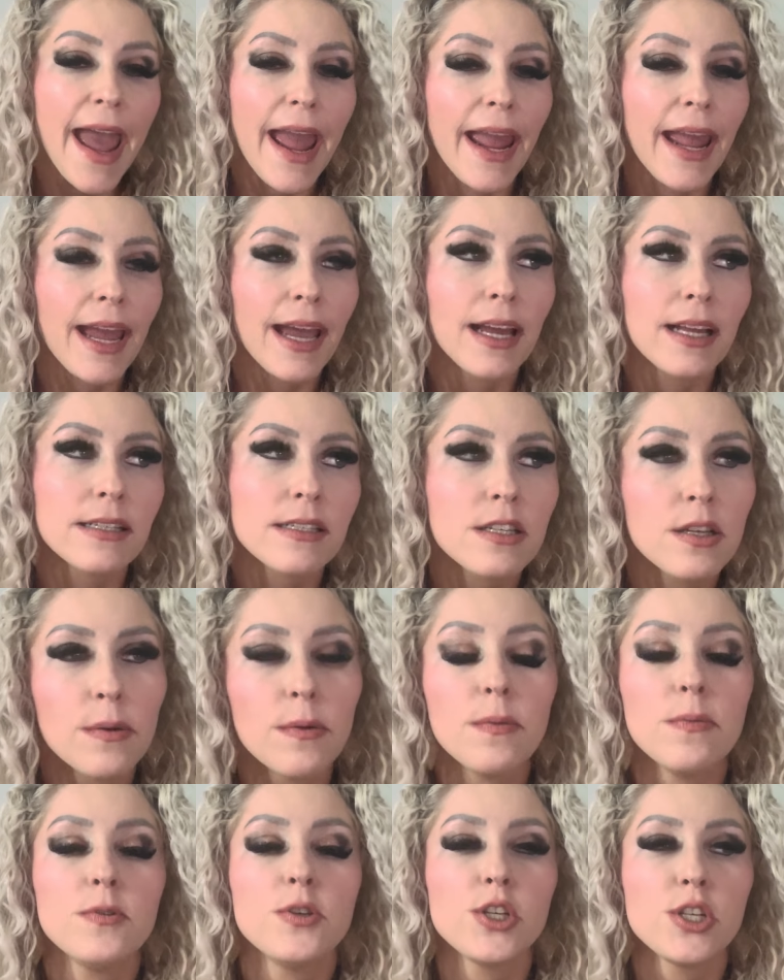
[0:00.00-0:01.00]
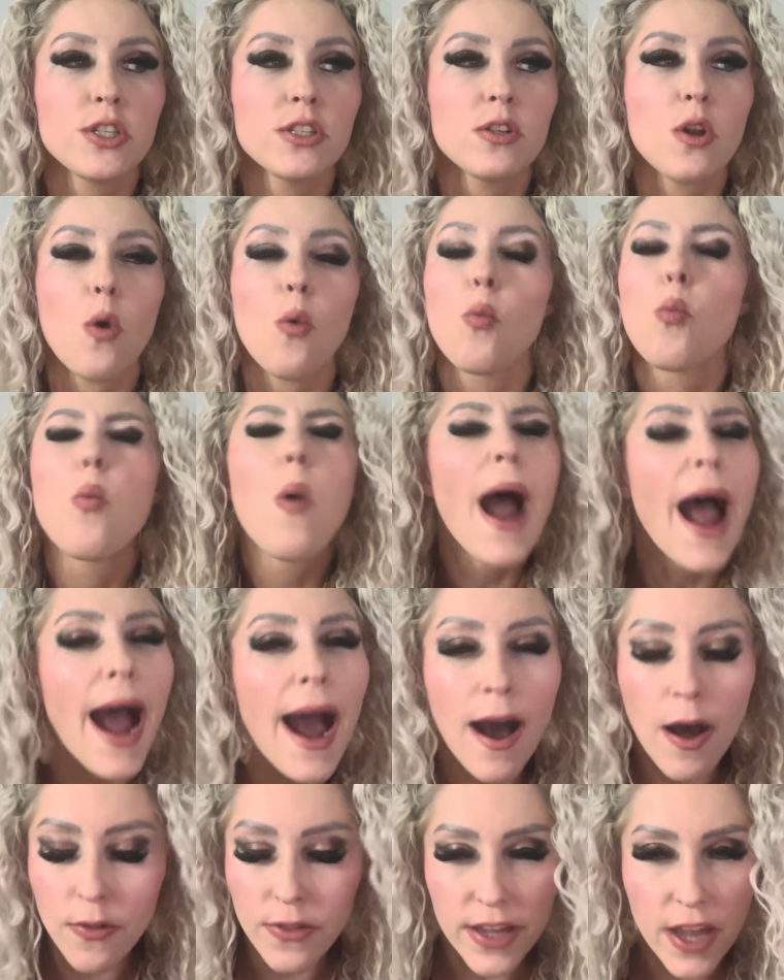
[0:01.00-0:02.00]
and to just
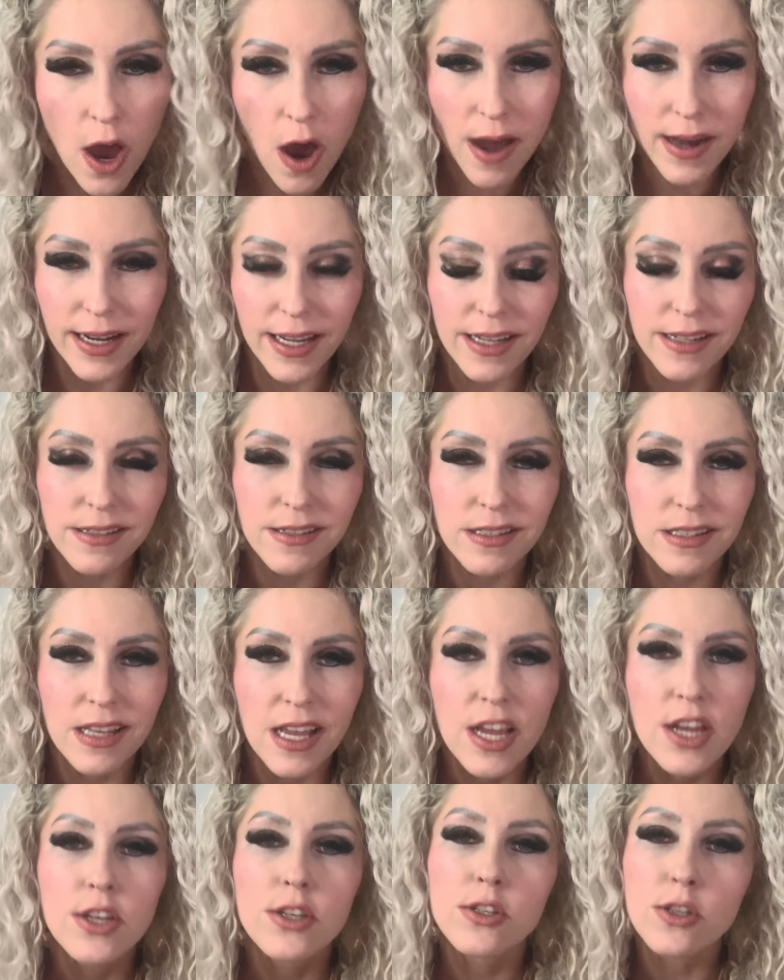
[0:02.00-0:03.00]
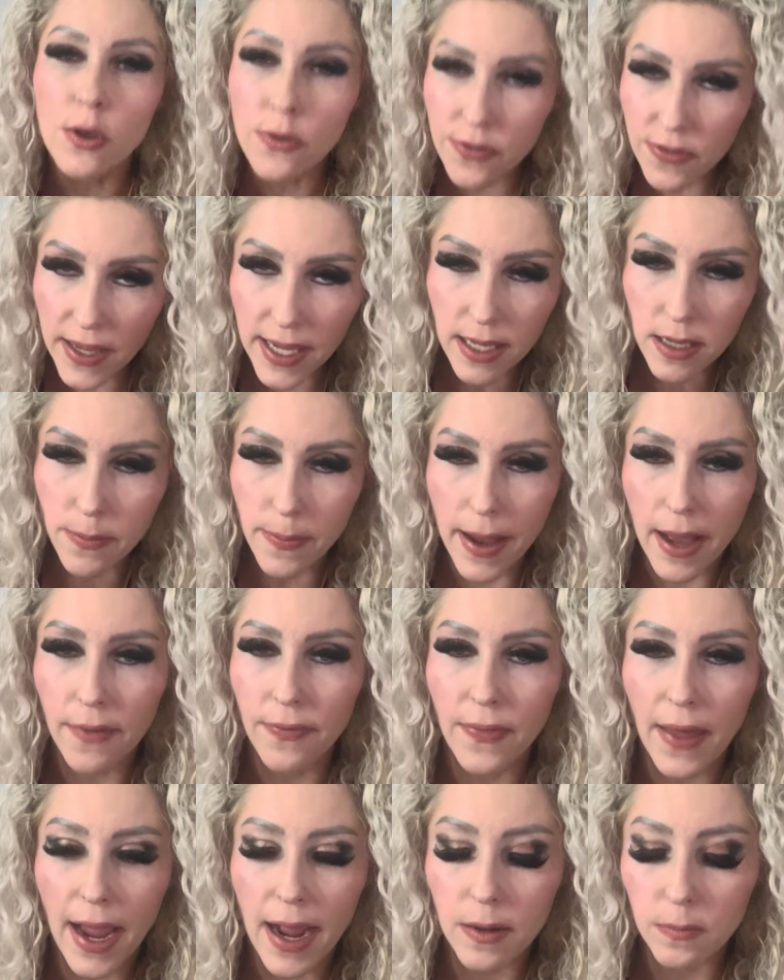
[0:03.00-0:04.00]
wow the audience. So think
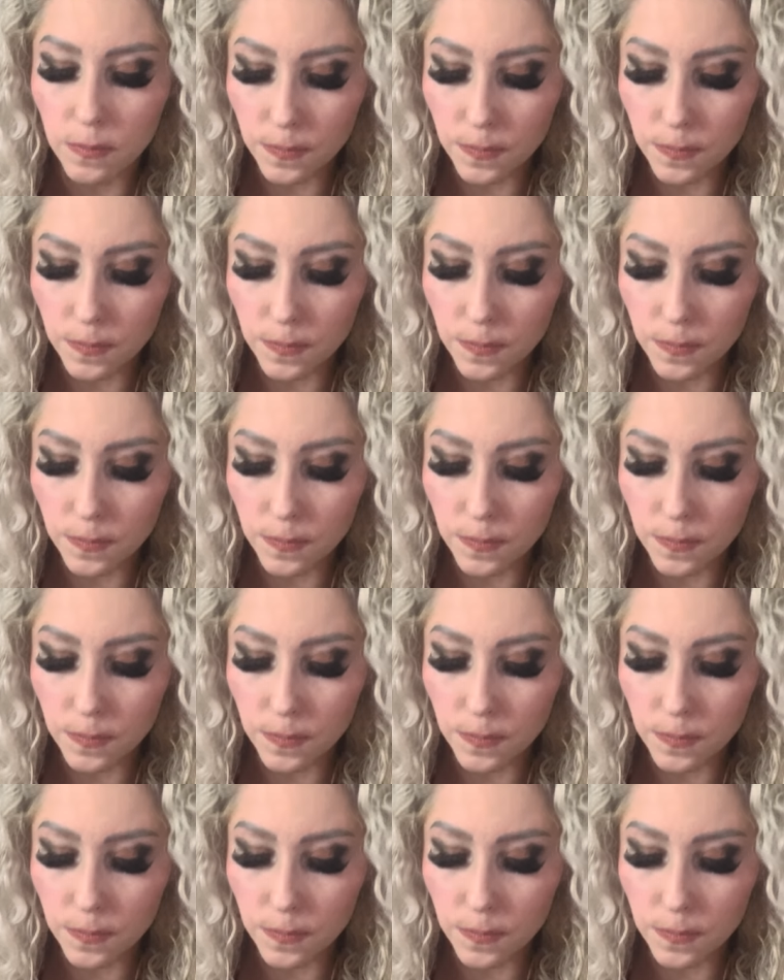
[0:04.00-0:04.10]
about that.